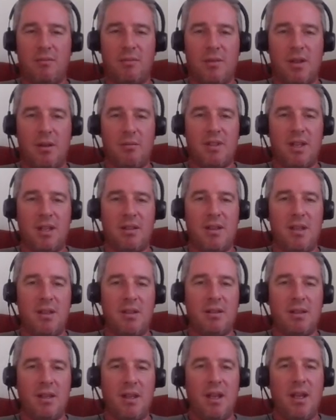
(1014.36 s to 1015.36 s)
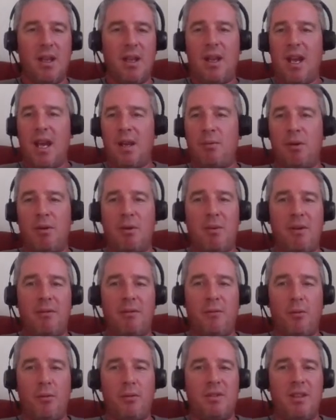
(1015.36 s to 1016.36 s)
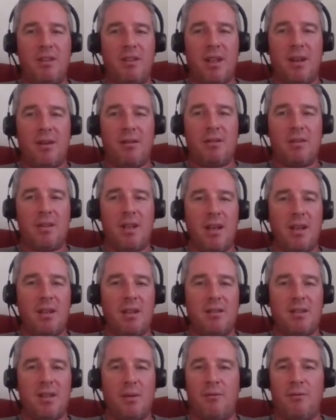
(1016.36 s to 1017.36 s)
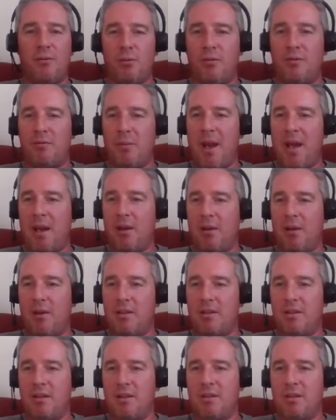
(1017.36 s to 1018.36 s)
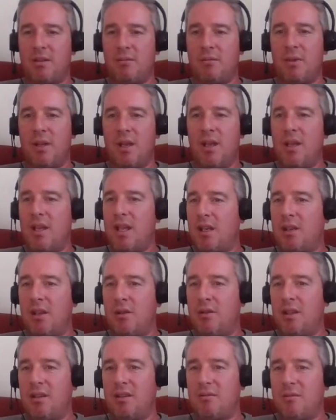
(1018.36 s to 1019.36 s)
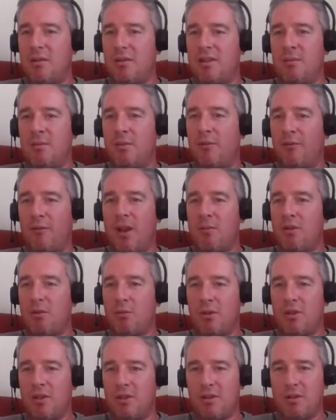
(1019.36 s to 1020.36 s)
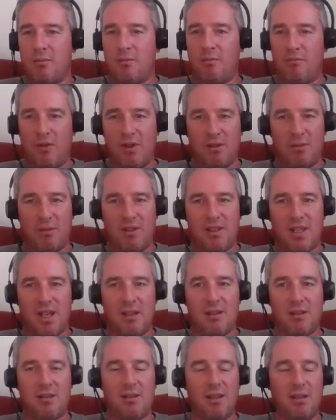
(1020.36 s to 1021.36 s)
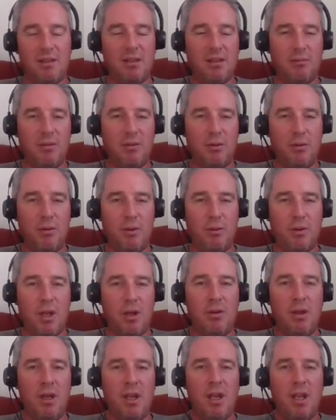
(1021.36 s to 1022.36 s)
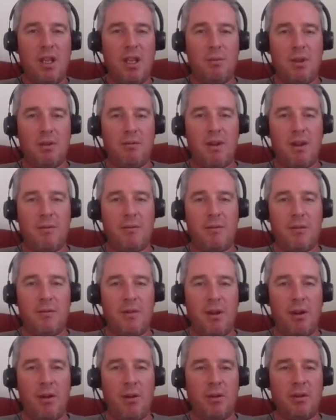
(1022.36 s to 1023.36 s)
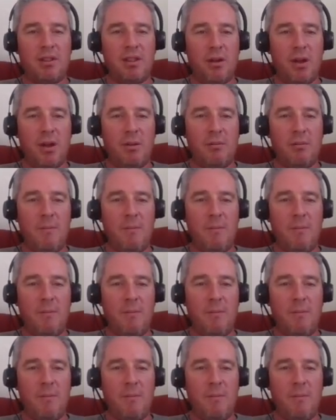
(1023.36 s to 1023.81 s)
techniques, and probably about 40,000 had some form of panelized system, including timber framing, which is a reasonably standard system. You'll know, been around for a very long time.